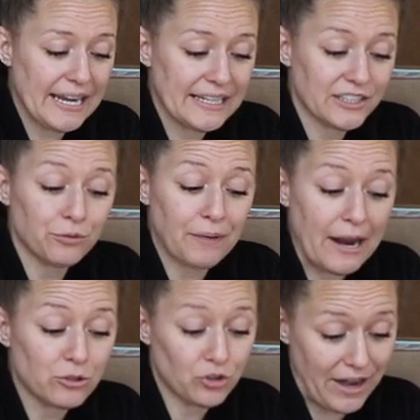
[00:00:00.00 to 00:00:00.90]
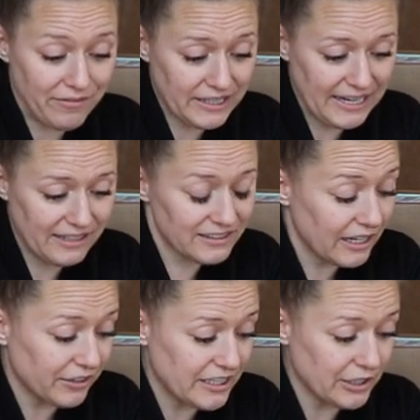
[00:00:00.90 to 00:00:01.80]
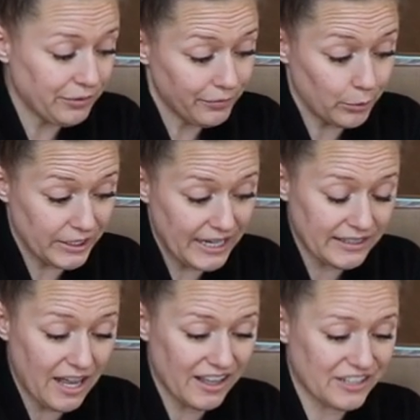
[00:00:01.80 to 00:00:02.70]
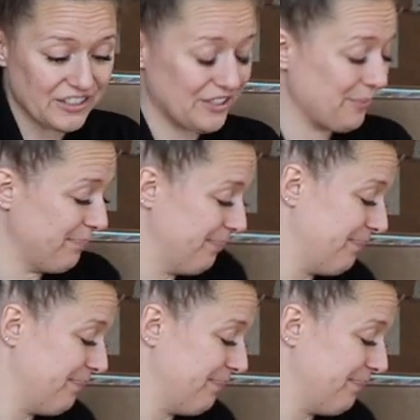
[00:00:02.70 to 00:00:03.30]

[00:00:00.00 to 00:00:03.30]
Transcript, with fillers: and it's a round travel case that retails for $48